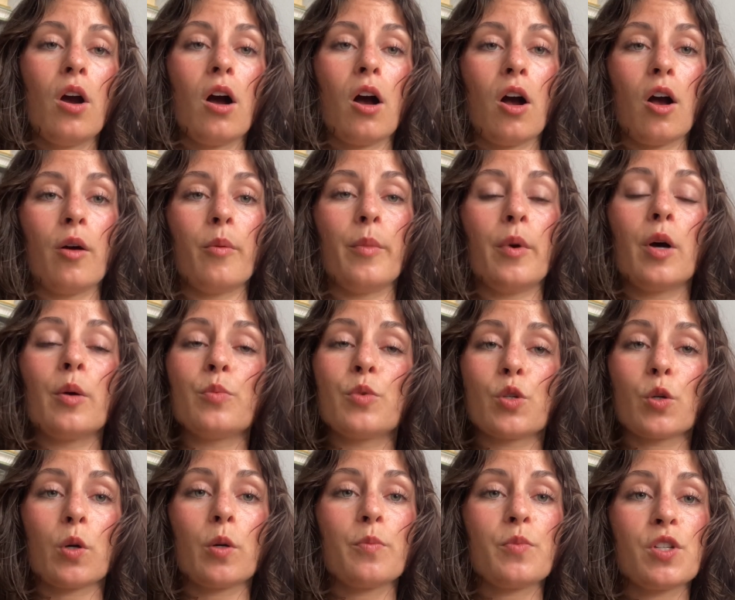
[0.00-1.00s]

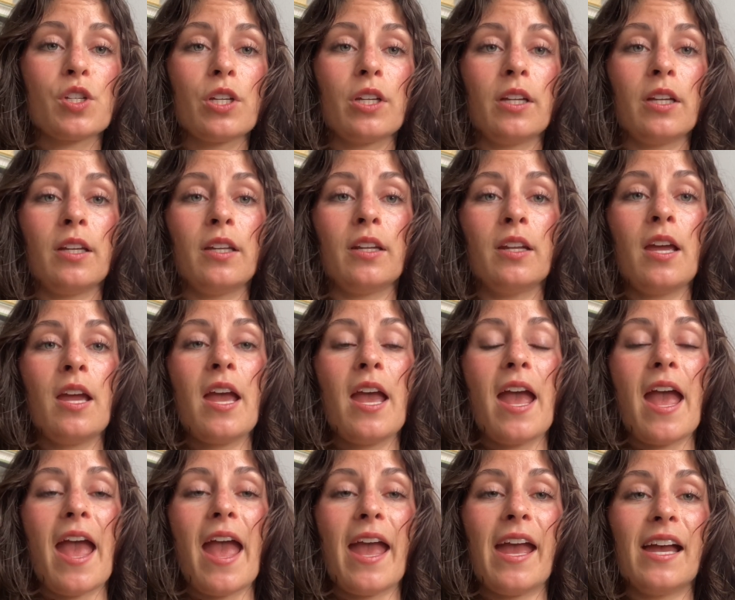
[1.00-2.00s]
absorption
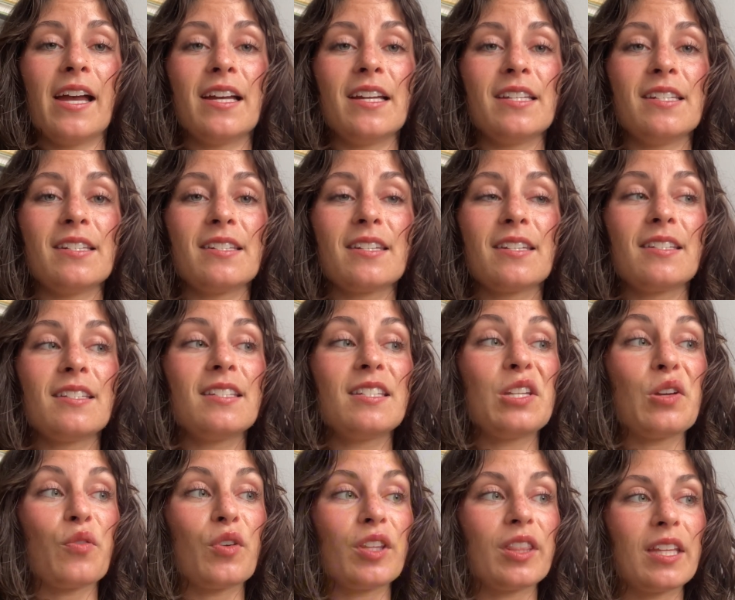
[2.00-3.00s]
and
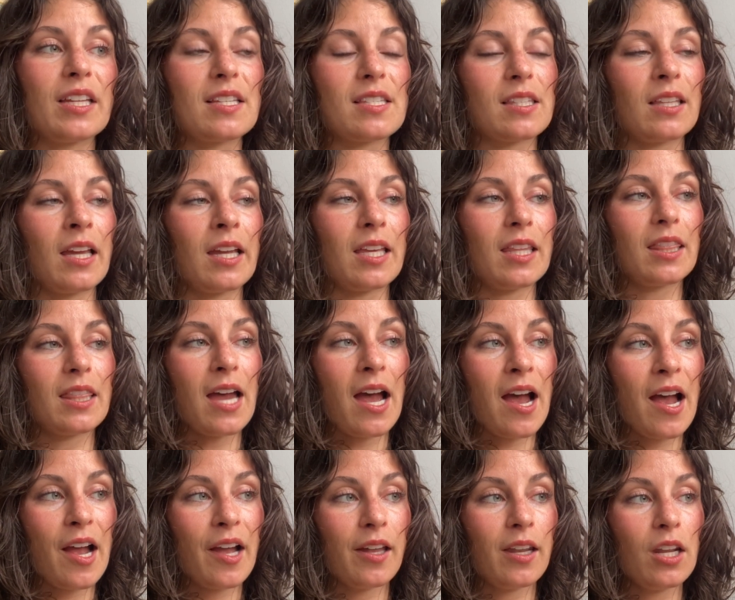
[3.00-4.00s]
different things like
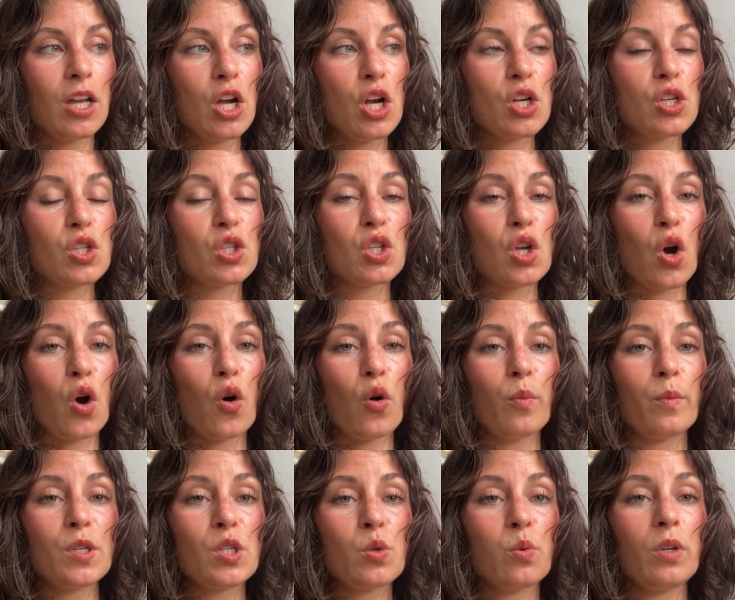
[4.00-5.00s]
that. So
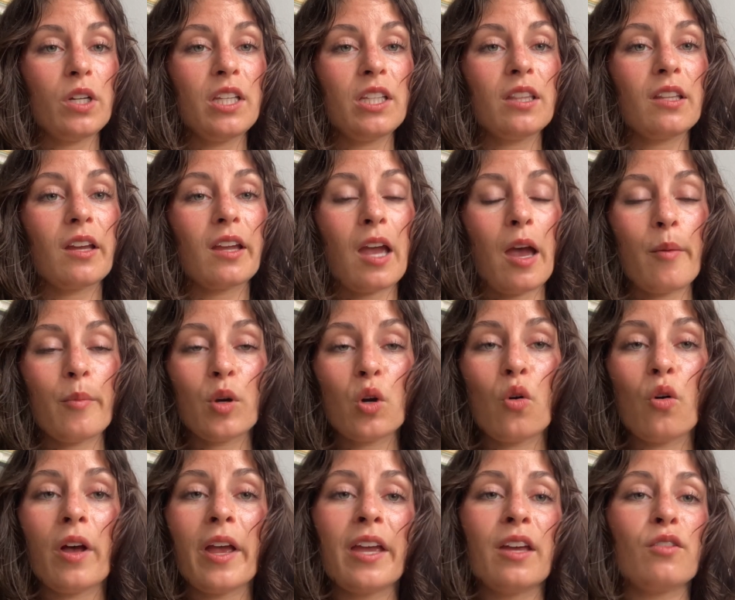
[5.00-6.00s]
between the
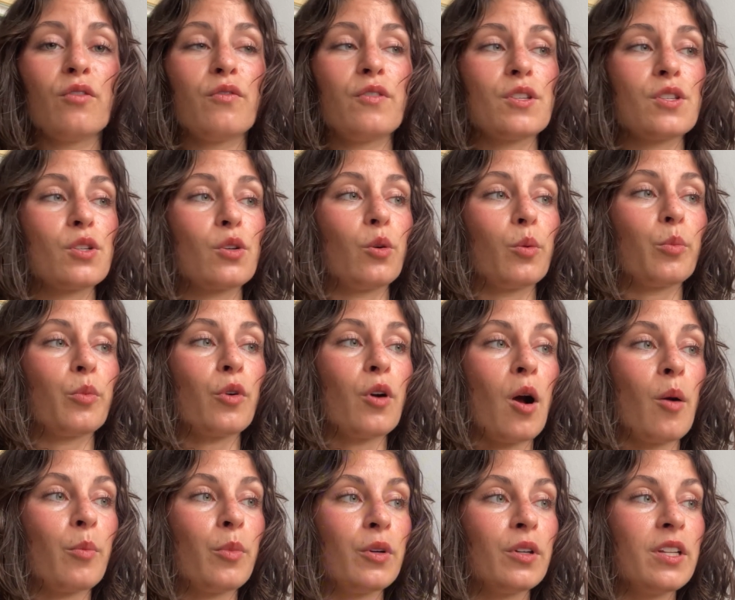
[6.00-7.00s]
chemical and physical
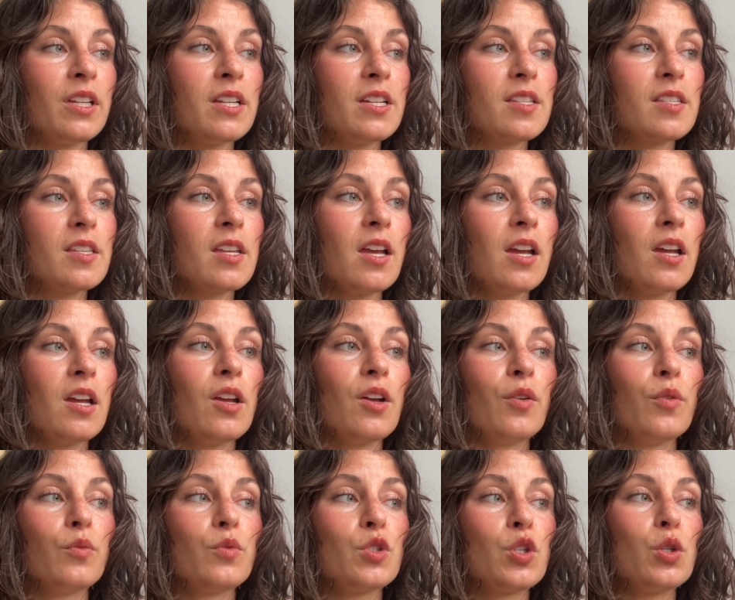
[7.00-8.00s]
properties,
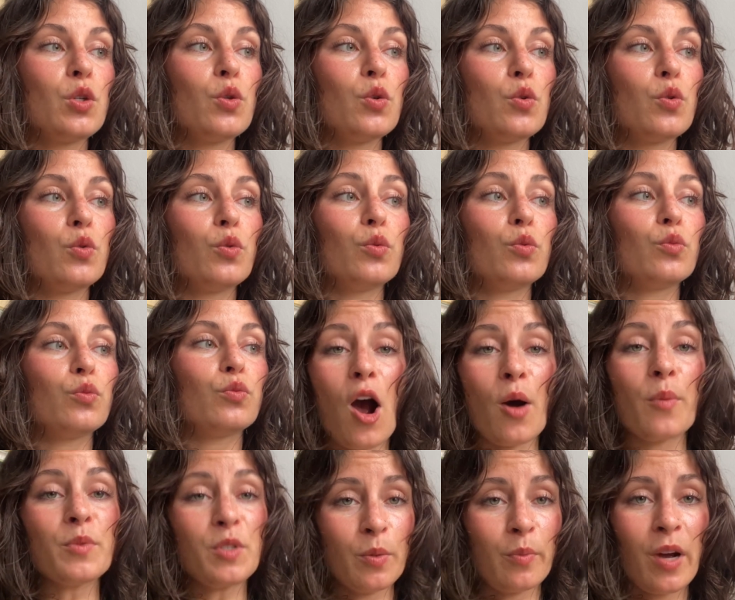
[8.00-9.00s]
to
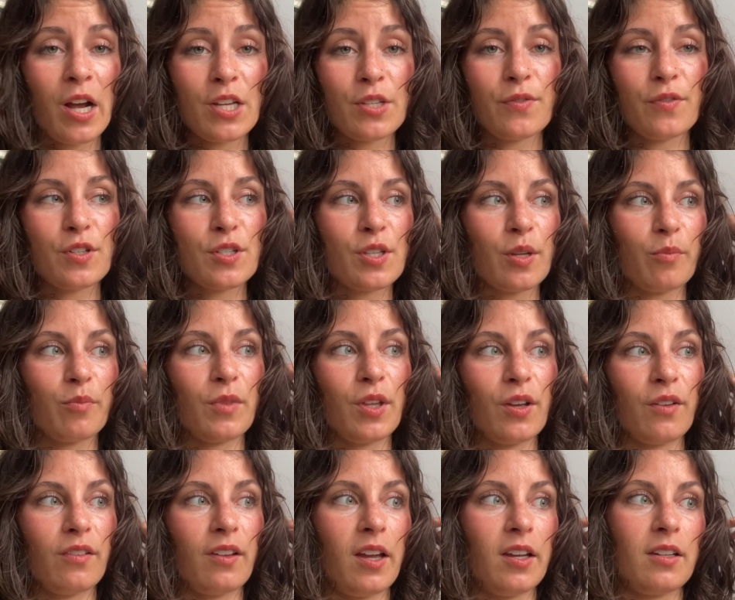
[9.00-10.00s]
optimize for
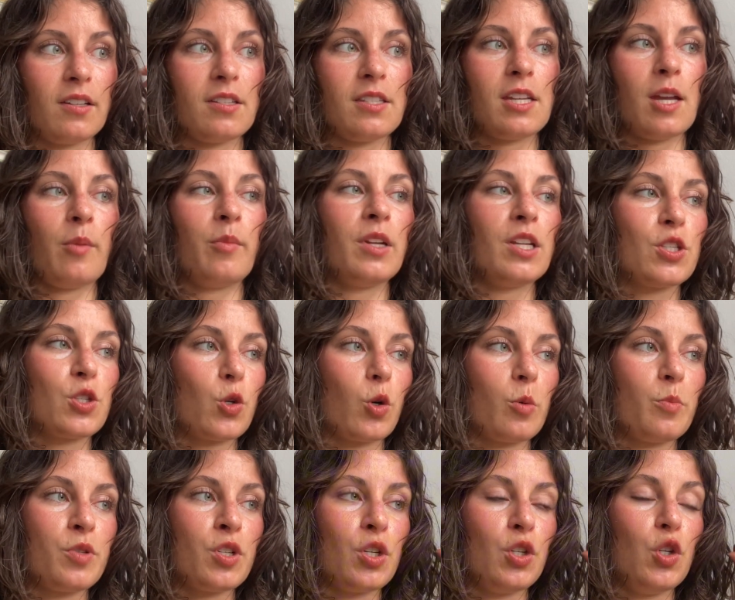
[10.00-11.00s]
something like contaminant
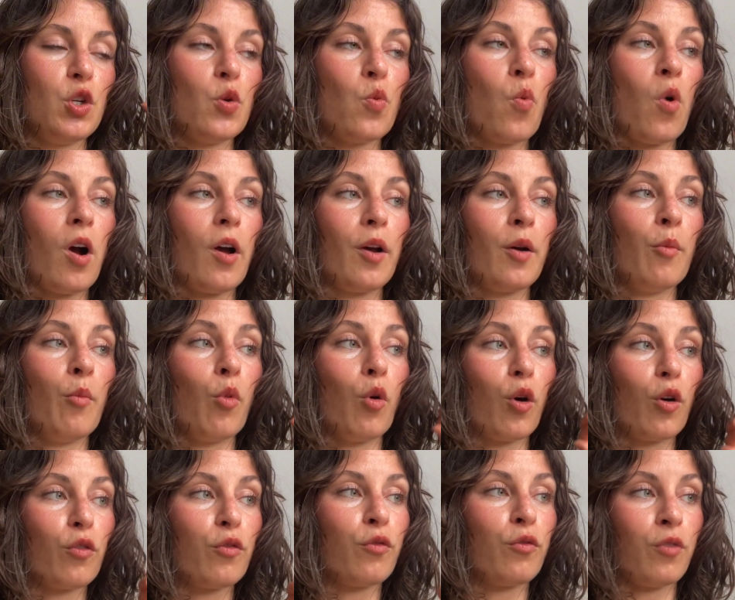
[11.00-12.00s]
sorption, you want a
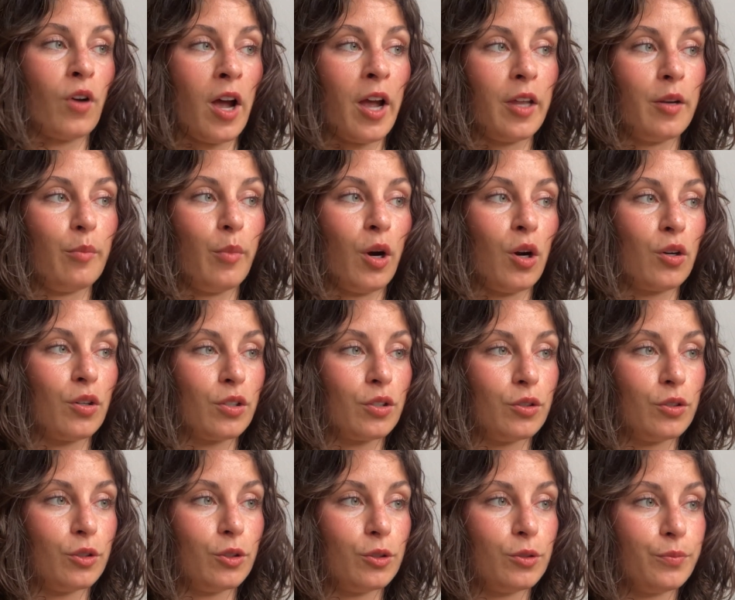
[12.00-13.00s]
more fine
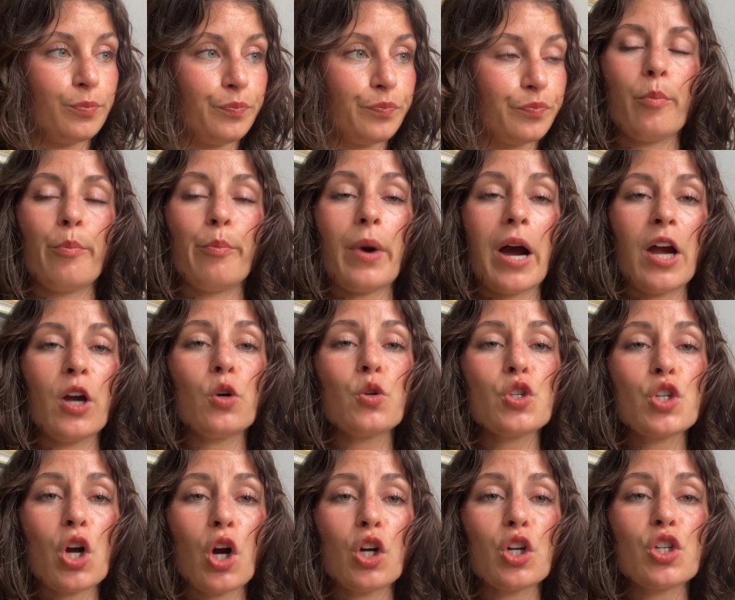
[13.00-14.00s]
particle.
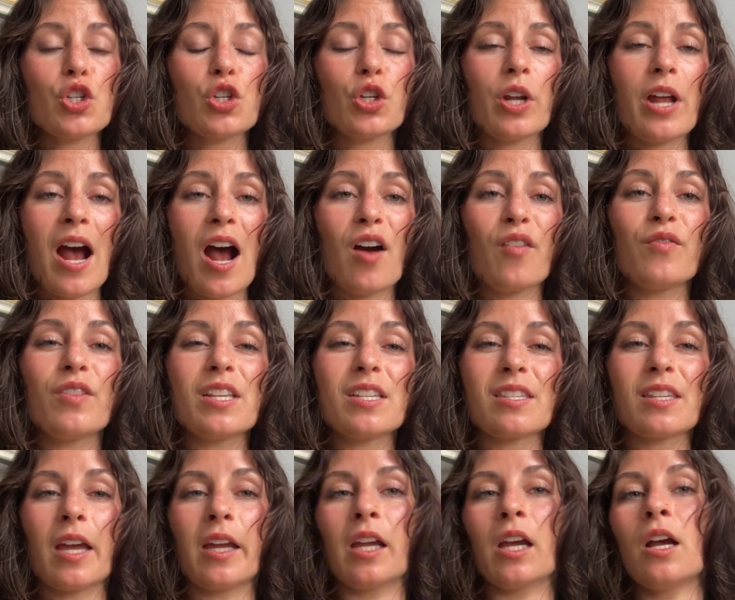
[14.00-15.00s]
Biochar should have this
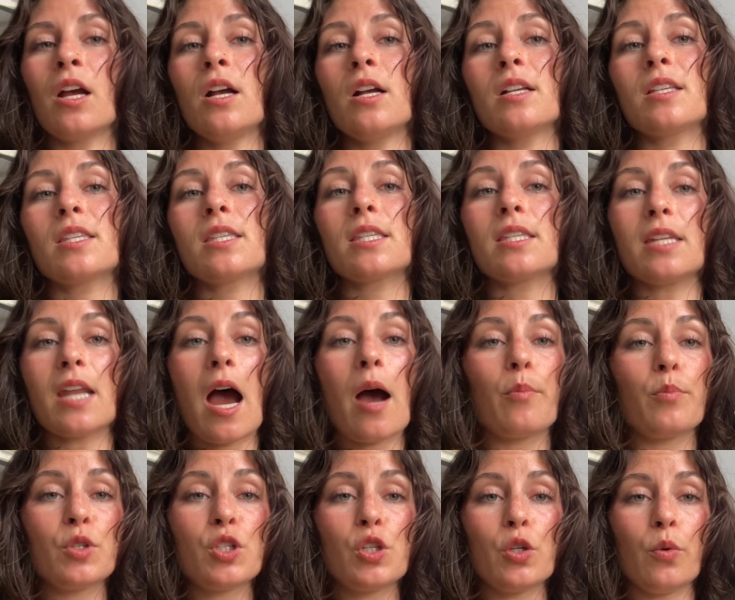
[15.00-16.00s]
like
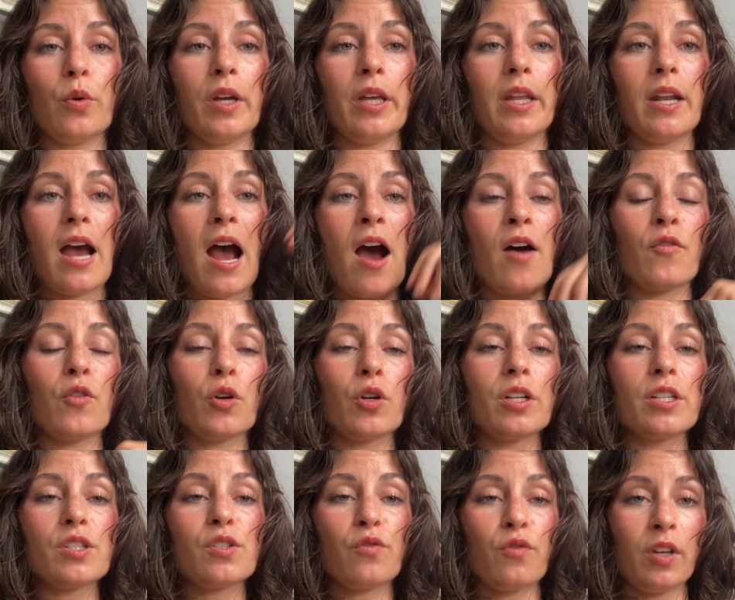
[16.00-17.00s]
snap to it after
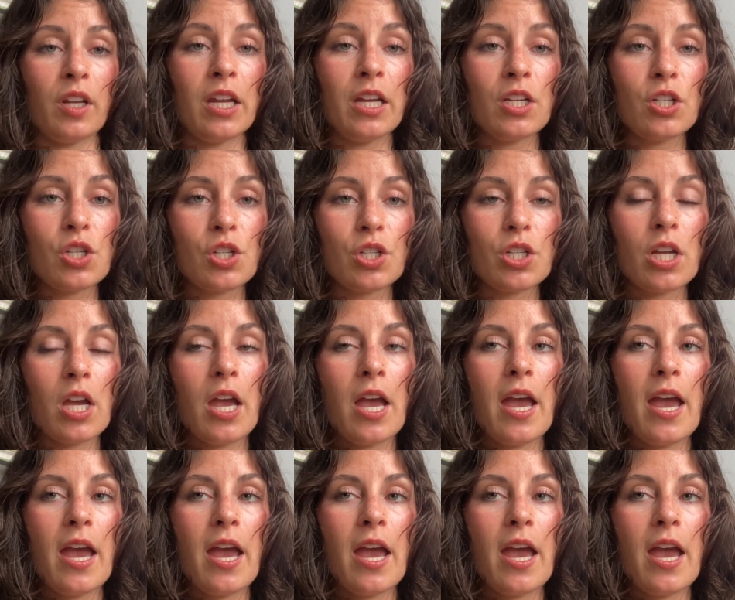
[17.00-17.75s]
it's finished.